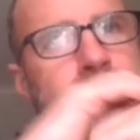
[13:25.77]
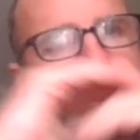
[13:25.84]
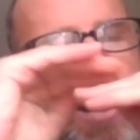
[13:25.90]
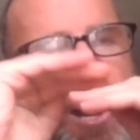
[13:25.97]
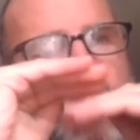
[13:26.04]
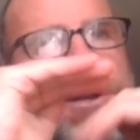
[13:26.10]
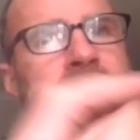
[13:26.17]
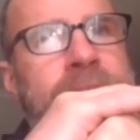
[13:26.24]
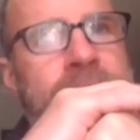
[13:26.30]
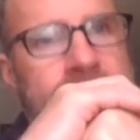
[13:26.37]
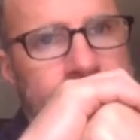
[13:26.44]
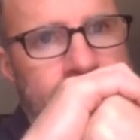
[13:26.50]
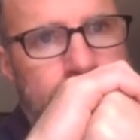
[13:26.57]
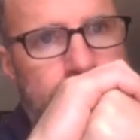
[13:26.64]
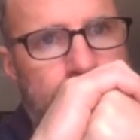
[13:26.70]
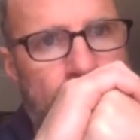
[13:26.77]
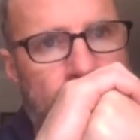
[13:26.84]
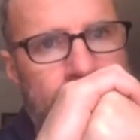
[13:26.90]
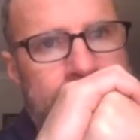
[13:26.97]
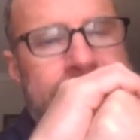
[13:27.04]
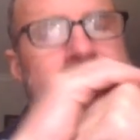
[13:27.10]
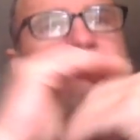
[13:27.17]
his opponent gets the
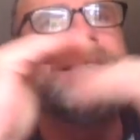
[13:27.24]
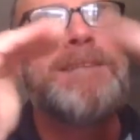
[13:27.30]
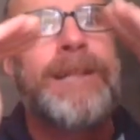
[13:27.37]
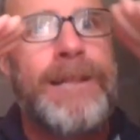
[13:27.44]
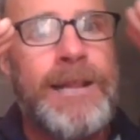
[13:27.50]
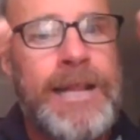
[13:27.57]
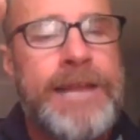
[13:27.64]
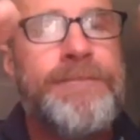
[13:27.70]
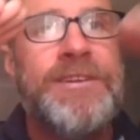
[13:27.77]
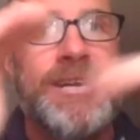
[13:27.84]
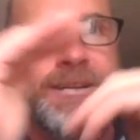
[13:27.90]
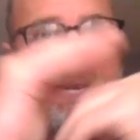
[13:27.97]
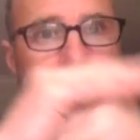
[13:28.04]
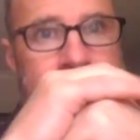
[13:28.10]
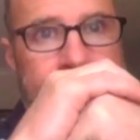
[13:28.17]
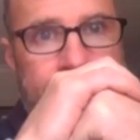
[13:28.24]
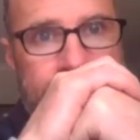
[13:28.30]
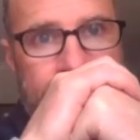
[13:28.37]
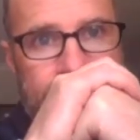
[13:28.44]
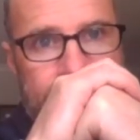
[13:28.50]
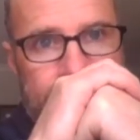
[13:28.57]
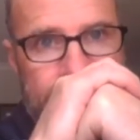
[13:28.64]
ball, he is livid.
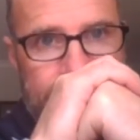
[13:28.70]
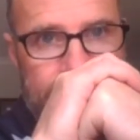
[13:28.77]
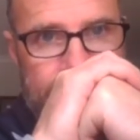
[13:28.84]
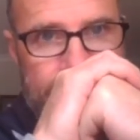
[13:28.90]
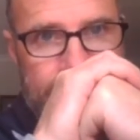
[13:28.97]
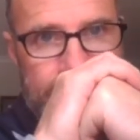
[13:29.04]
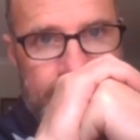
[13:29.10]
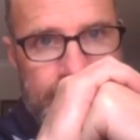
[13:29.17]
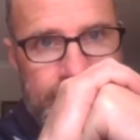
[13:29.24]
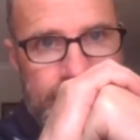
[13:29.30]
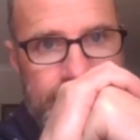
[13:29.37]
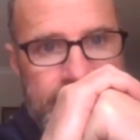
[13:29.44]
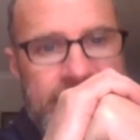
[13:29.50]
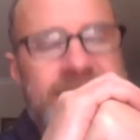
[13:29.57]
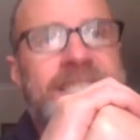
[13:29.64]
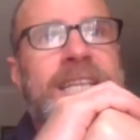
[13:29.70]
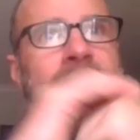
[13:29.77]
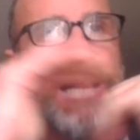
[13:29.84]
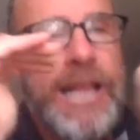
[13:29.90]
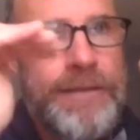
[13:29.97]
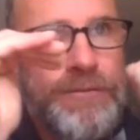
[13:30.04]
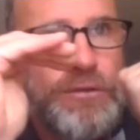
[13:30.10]
He's
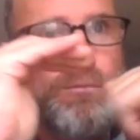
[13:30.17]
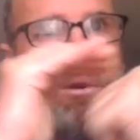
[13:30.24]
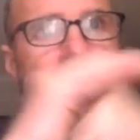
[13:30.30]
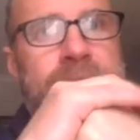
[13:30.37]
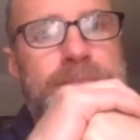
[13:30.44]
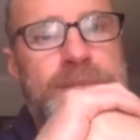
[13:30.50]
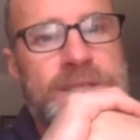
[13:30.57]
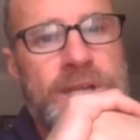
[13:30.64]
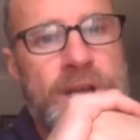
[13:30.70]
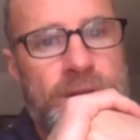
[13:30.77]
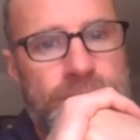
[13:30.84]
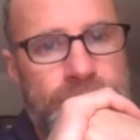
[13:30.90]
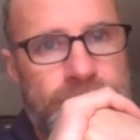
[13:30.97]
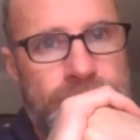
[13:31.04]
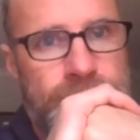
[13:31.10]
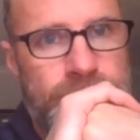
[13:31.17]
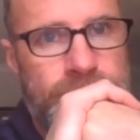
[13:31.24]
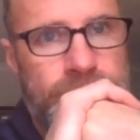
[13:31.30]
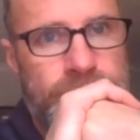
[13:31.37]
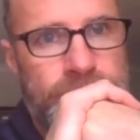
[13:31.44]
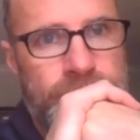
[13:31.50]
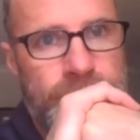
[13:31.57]
livid with himself.
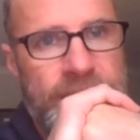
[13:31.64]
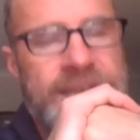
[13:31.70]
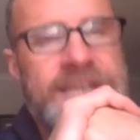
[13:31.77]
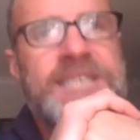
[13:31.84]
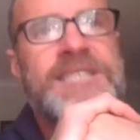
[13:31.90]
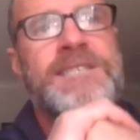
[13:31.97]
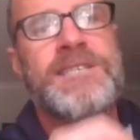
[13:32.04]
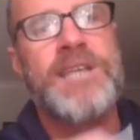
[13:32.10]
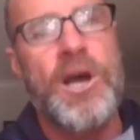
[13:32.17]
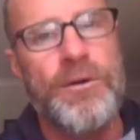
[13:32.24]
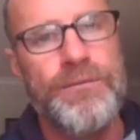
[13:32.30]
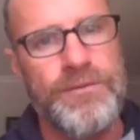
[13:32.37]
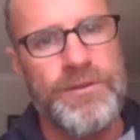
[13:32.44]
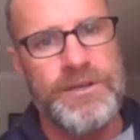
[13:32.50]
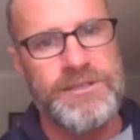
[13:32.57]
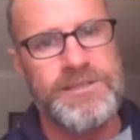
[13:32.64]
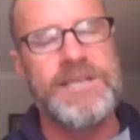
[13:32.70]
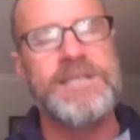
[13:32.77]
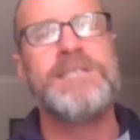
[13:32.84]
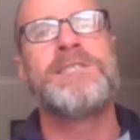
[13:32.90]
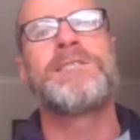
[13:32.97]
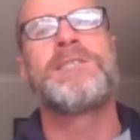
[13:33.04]
And he's selfless.
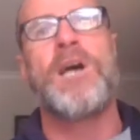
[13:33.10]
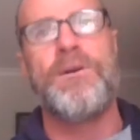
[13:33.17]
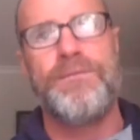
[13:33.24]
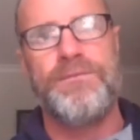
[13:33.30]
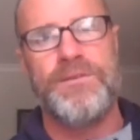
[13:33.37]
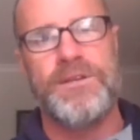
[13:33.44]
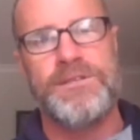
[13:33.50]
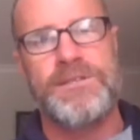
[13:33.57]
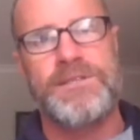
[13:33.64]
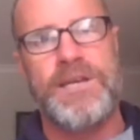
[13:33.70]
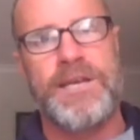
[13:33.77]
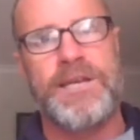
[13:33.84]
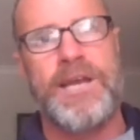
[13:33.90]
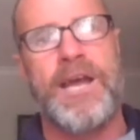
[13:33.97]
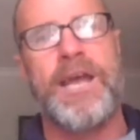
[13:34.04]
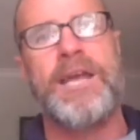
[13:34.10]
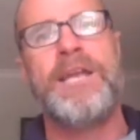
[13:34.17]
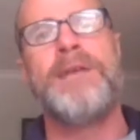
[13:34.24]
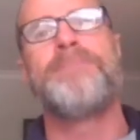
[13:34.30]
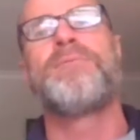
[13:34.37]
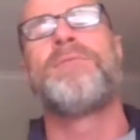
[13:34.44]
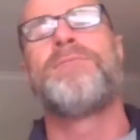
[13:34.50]
He's selfless.
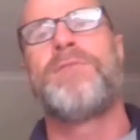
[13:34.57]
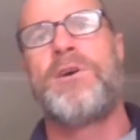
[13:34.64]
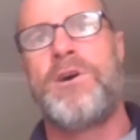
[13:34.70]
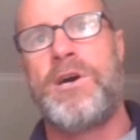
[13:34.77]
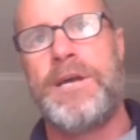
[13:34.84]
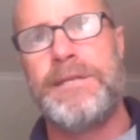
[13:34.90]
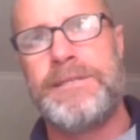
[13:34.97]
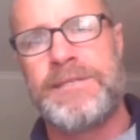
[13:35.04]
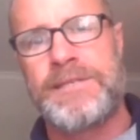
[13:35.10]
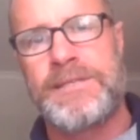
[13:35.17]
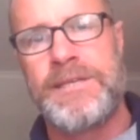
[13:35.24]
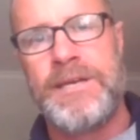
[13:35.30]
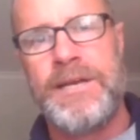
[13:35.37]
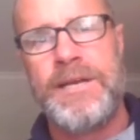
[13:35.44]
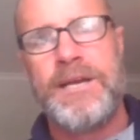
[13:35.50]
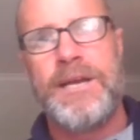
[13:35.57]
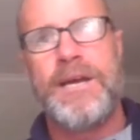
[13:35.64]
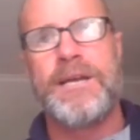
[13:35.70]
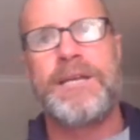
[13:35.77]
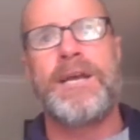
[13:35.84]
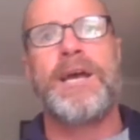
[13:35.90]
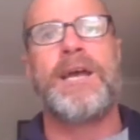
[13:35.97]
Okay, he provides
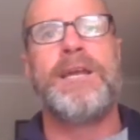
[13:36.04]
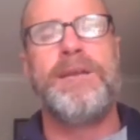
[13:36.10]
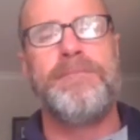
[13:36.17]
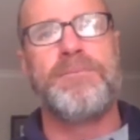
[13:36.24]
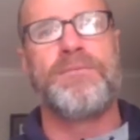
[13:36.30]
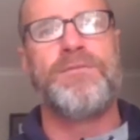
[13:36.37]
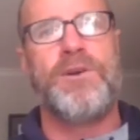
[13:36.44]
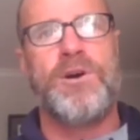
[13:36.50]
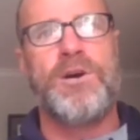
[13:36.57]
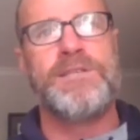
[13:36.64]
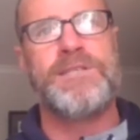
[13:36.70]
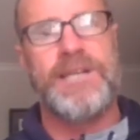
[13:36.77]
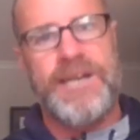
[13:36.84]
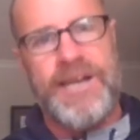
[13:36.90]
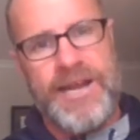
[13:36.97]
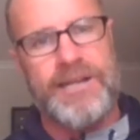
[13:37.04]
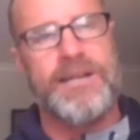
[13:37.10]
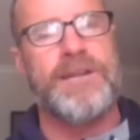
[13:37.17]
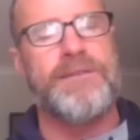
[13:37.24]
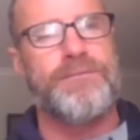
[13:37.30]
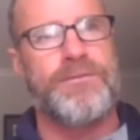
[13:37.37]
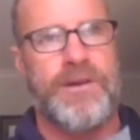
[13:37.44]
that
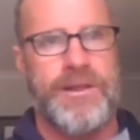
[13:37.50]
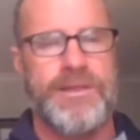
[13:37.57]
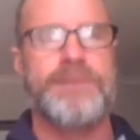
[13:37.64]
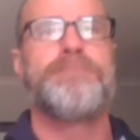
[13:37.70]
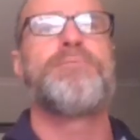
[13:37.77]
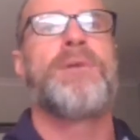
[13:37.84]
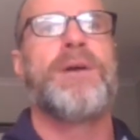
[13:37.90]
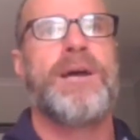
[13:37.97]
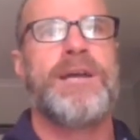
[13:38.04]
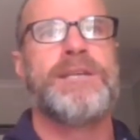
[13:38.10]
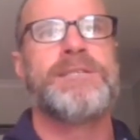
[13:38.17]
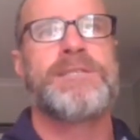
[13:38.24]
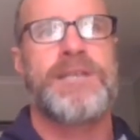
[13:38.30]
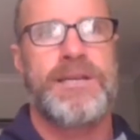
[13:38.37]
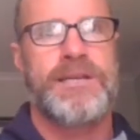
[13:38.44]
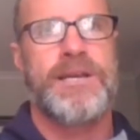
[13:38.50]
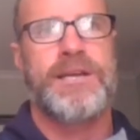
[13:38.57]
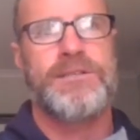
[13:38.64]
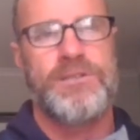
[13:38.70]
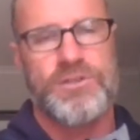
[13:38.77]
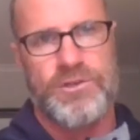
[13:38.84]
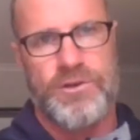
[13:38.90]
outlet for other players,
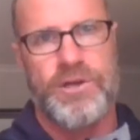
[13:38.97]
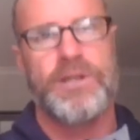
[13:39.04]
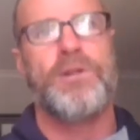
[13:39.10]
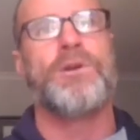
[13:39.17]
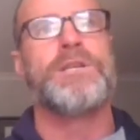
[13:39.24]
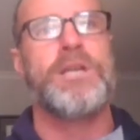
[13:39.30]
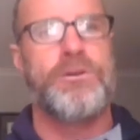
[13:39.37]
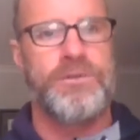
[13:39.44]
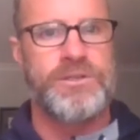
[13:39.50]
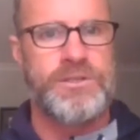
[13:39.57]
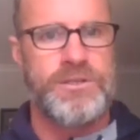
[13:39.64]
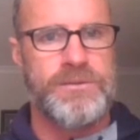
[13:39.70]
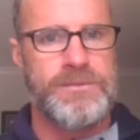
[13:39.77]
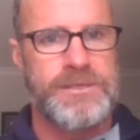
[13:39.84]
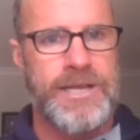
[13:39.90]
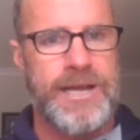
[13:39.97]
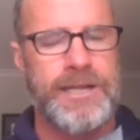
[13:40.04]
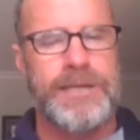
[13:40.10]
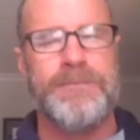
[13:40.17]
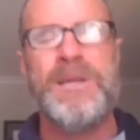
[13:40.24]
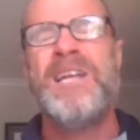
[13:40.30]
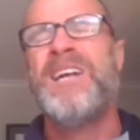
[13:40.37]
okay, to shine, like your Christian
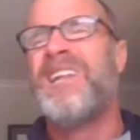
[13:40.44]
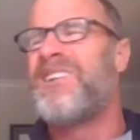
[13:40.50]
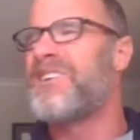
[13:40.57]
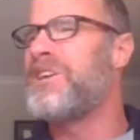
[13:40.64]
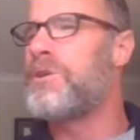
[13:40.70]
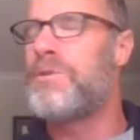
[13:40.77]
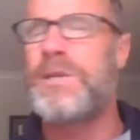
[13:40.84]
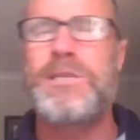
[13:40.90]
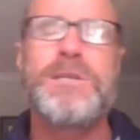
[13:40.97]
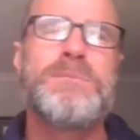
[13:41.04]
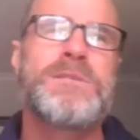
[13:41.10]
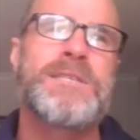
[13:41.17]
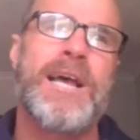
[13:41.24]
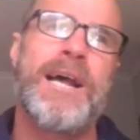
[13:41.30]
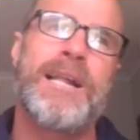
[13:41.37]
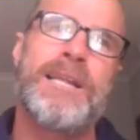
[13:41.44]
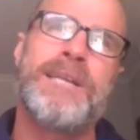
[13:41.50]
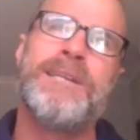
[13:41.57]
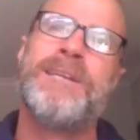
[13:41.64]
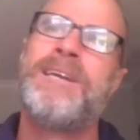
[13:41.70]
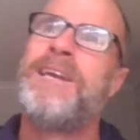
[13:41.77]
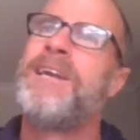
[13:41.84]
Salem. Like a Christian
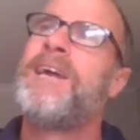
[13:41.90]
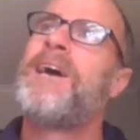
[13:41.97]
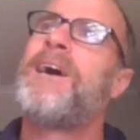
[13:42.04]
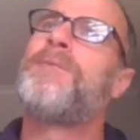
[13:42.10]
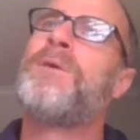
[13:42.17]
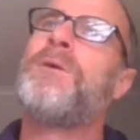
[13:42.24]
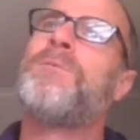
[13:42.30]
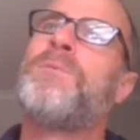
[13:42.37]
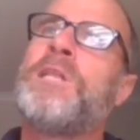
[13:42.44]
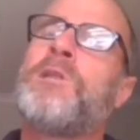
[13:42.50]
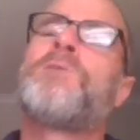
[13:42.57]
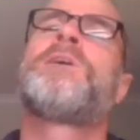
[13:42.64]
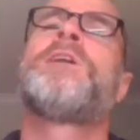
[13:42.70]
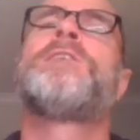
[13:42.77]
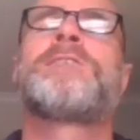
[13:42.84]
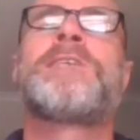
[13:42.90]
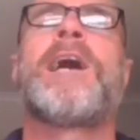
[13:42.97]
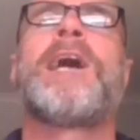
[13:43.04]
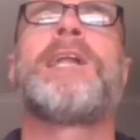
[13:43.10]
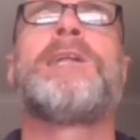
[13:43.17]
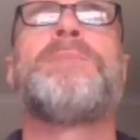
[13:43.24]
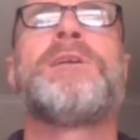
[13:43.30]
Salem, we look at
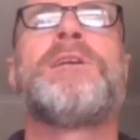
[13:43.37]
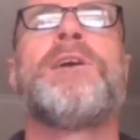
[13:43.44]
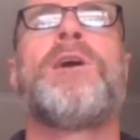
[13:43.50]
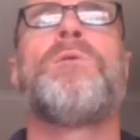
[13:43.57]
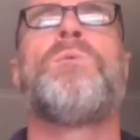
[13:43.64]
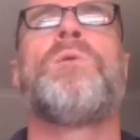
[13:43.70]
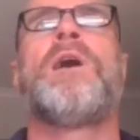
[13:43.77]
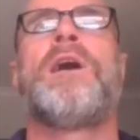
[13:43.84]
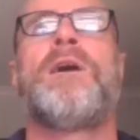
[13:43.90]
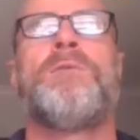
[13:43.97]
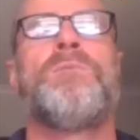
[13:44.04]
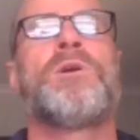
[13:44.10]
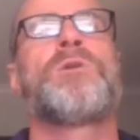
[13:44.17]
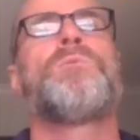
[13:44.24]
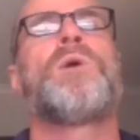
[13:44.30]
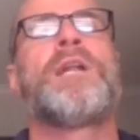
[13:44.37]
Salem and go, wow, what a